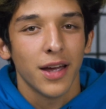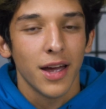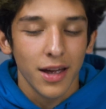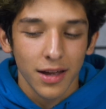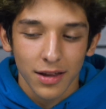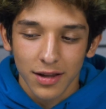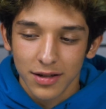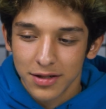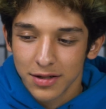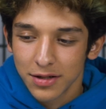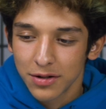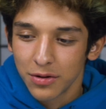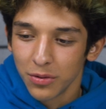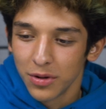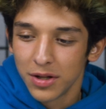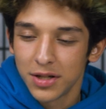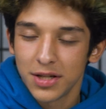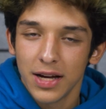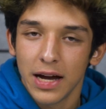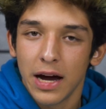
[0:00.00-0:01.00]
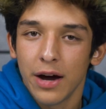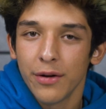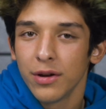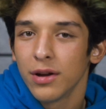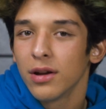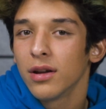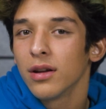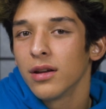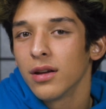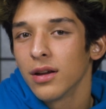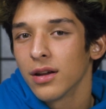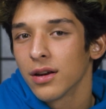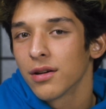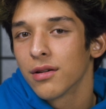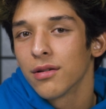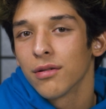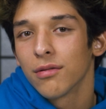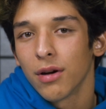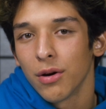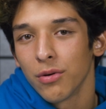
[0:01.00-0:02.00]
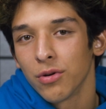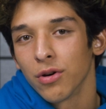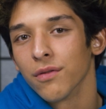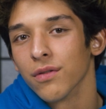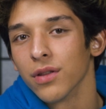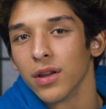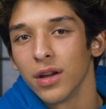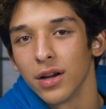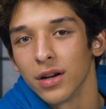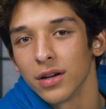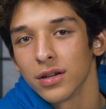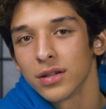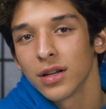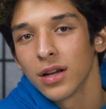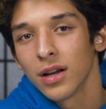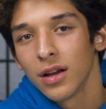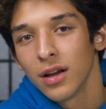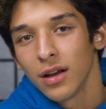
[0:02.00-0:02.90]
hey, this is cool to see how you had grown over the years.